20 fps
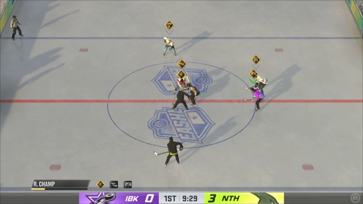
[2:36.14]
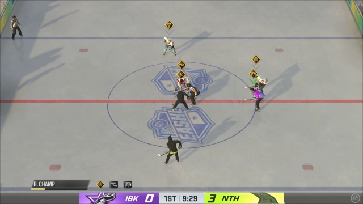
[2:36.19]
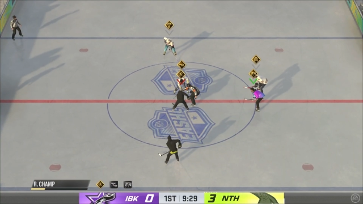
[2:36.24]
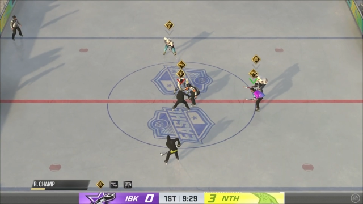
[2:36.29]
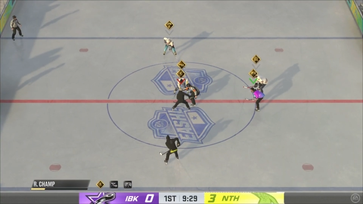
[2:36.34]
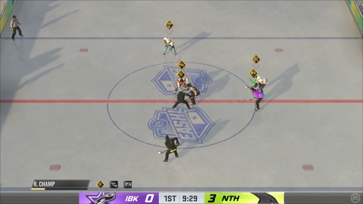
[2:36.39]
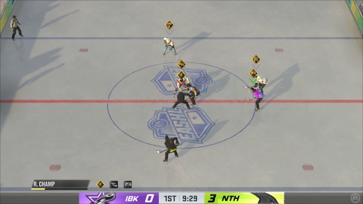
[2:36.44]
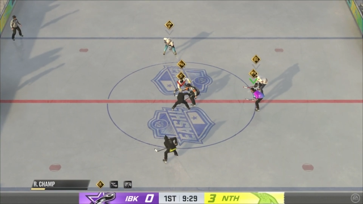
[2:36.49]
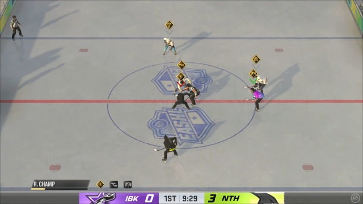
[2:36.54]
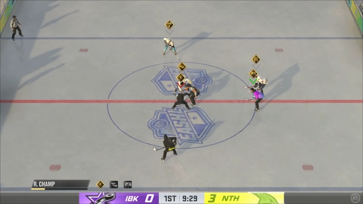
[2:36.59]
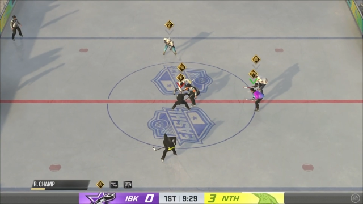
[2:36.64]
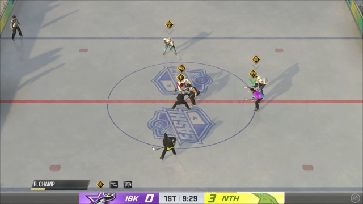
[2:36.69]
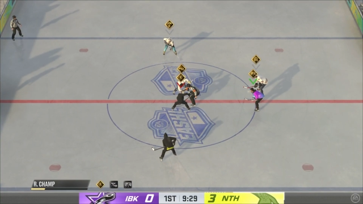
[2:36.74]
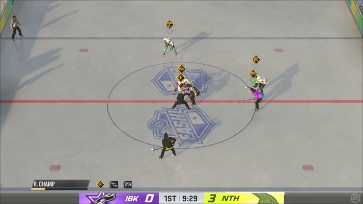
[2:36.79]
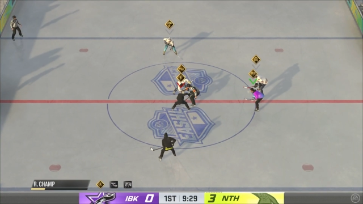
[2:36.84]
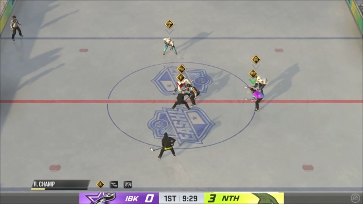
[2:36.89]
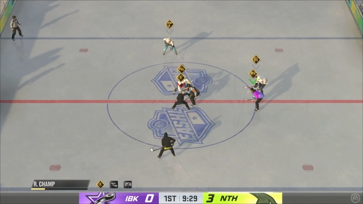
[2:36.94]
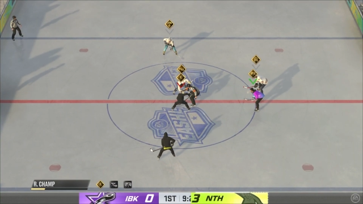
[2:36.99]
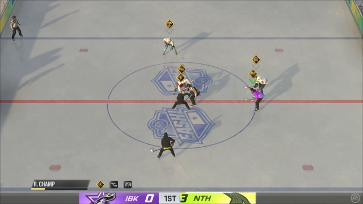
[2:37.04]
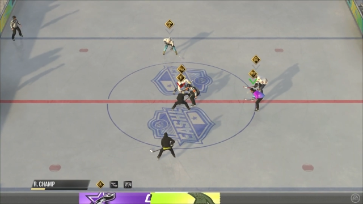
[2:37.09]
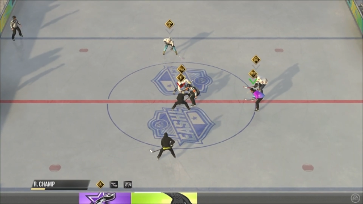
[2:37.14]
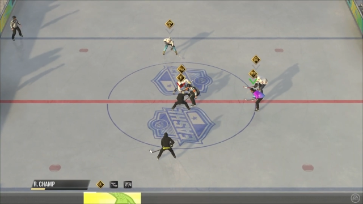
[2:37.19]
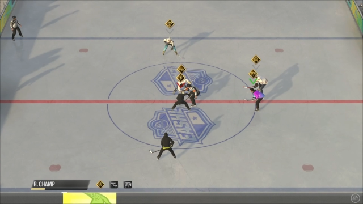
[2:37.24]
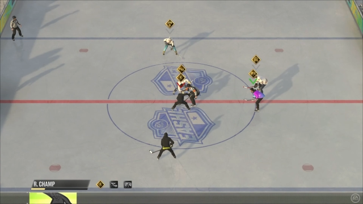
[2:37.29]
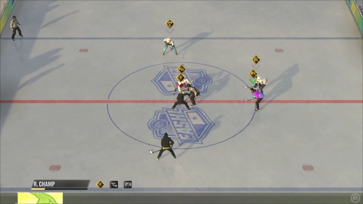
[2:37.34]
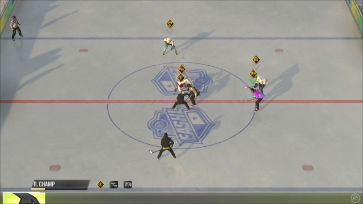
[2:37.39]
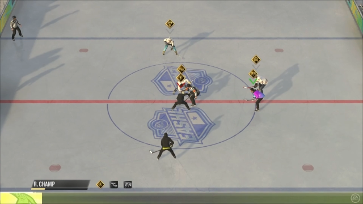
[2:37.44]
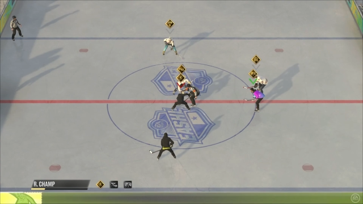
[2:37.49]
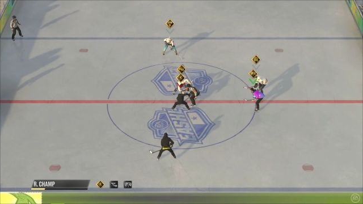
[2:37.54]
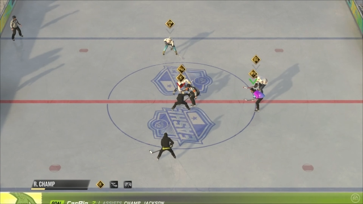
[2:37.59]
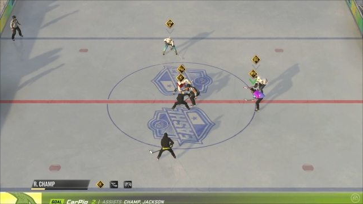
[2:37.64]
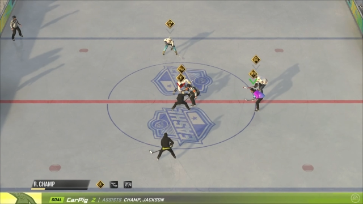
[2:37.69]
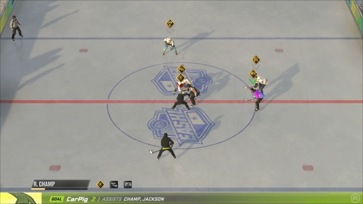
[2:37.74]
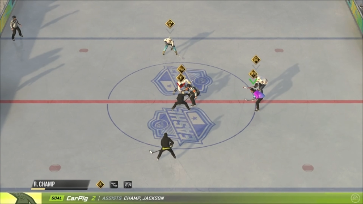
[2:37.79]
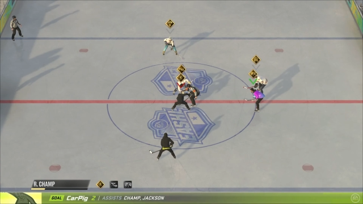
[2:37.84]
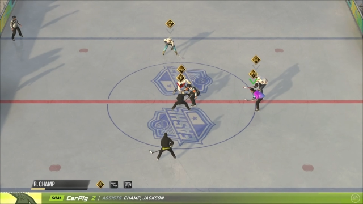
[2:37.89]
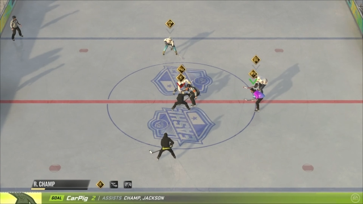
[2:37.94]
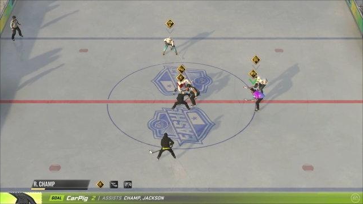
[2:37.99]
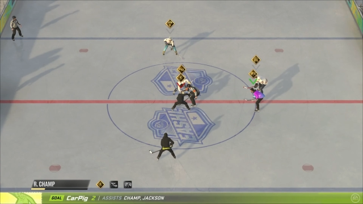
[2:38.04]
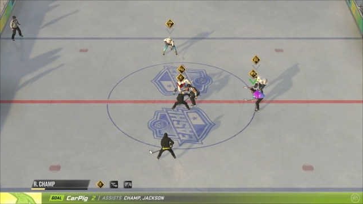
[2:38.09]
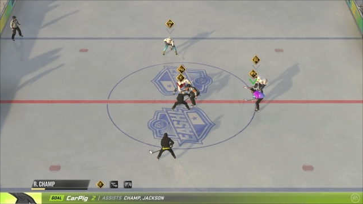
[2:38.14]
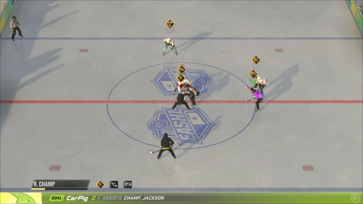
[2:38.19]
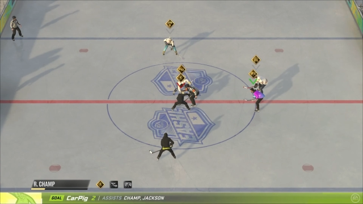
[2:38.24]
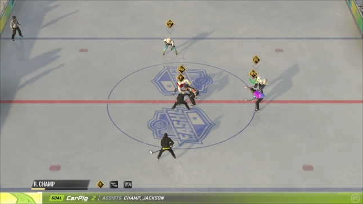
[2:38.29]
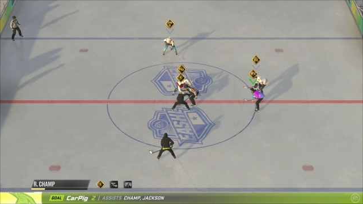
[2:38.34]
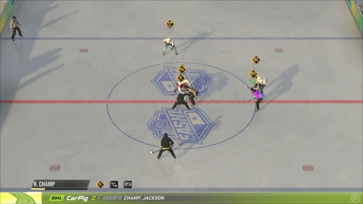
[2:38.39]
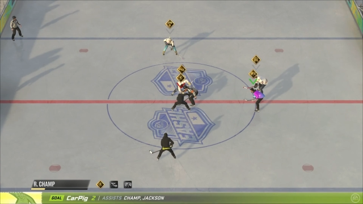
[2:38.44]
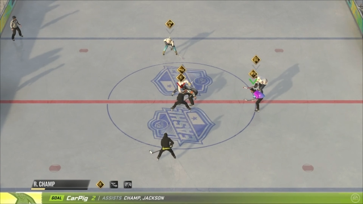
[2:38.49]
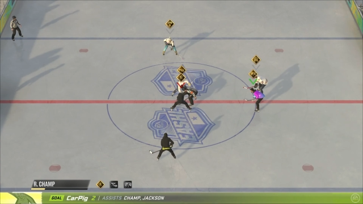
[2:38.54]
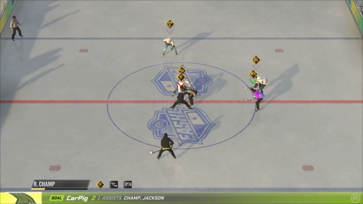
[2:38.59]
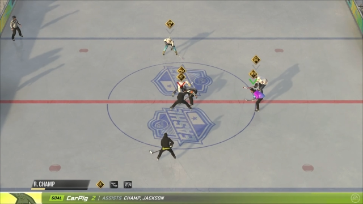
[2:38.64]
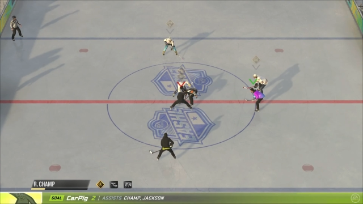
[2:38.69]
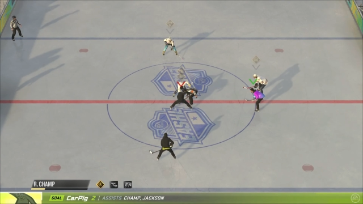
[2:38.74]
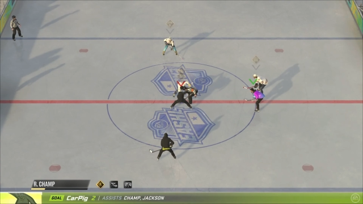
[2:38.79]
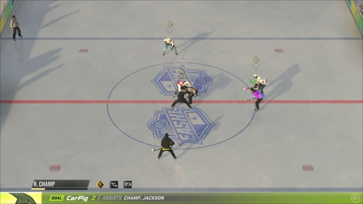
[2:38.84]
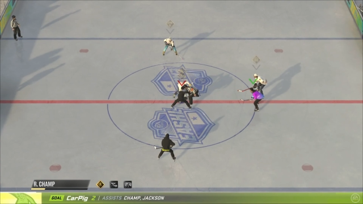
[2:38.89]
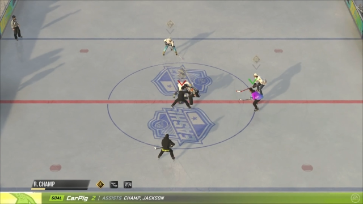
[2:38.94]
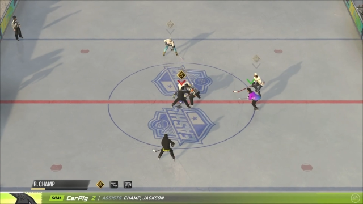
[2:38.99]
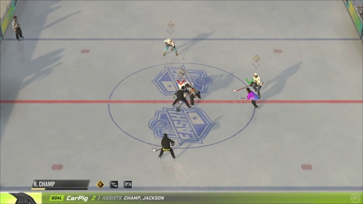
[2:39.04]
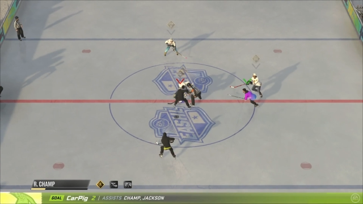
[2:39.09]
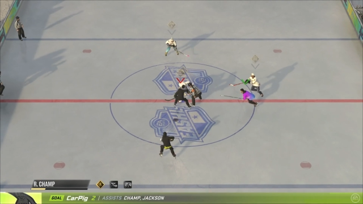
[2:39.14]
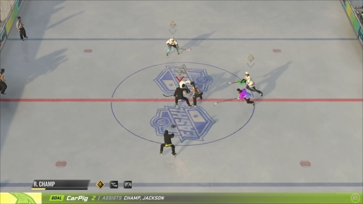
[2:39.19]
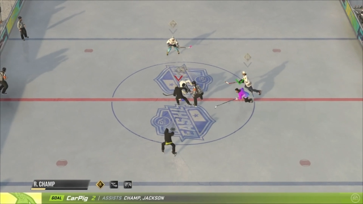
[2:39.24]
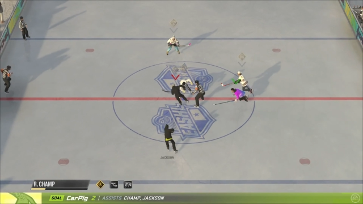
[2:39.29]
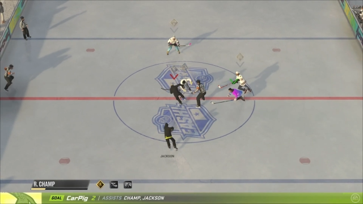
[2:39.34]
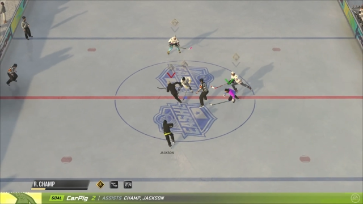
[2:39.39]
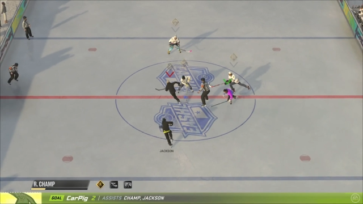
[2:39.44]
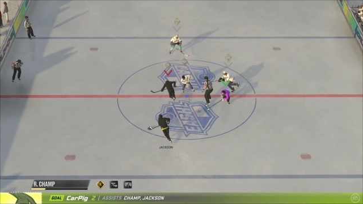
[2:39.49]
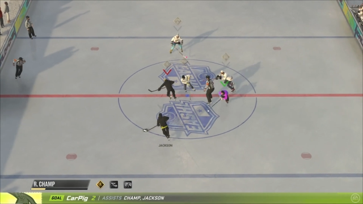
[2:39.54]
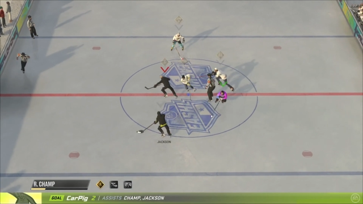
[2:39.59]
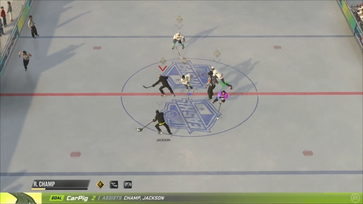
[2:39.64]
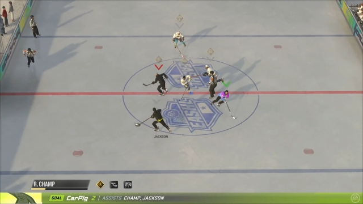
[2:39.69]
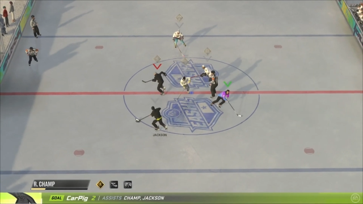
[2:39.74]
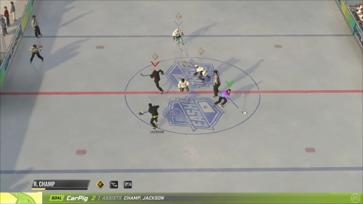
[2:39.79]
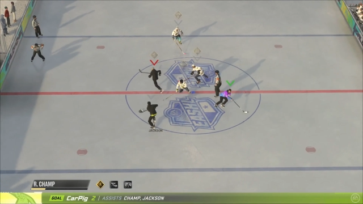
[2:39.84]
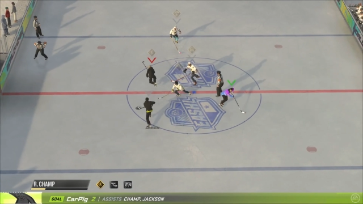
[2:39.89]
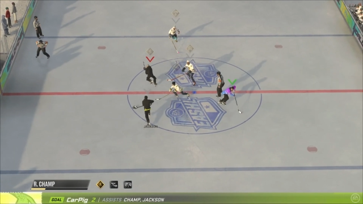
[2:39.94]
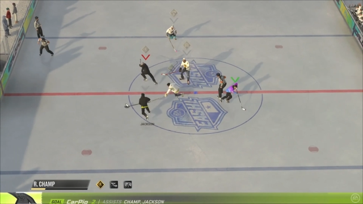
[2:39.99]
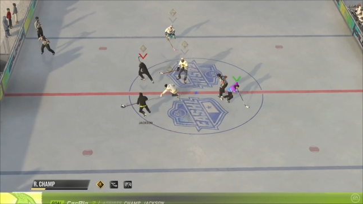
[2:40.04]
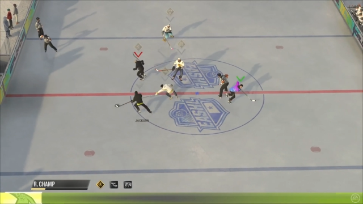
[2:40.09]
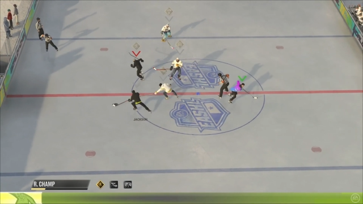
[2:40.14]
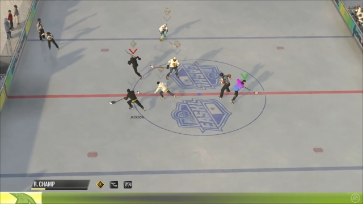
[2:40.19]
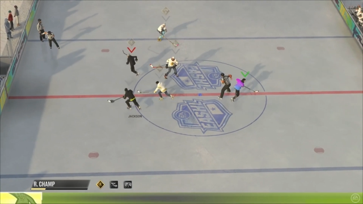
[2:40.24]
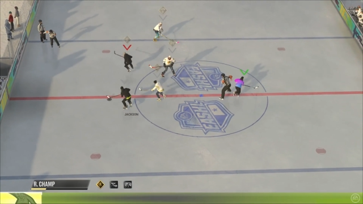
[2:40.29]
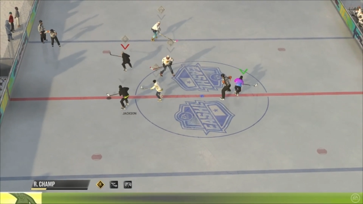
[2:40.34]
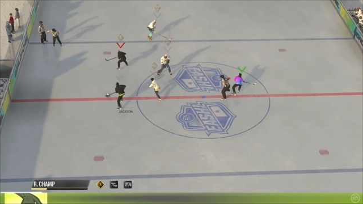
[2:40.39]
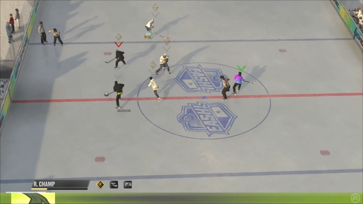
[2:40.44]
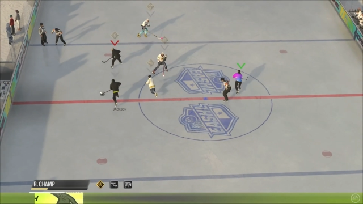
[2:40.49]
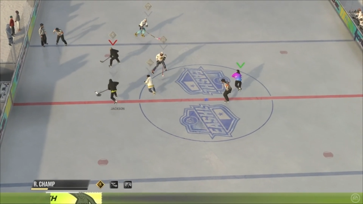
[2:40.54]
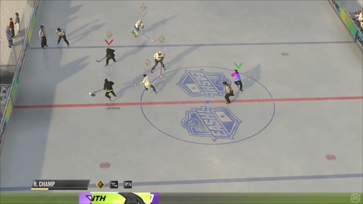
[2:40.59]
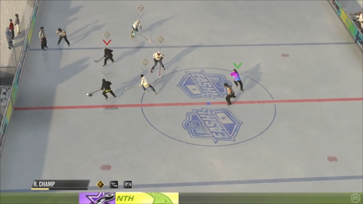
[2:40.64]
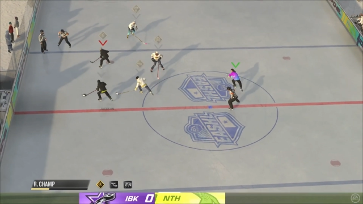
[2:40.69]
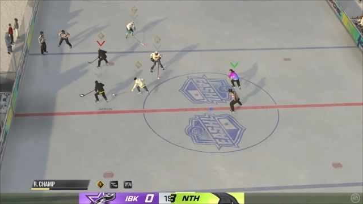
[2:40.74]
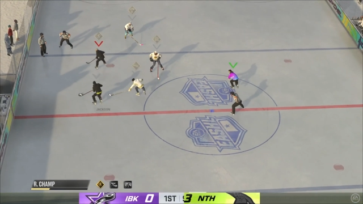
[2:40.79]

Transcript: [unreadable: no face in view]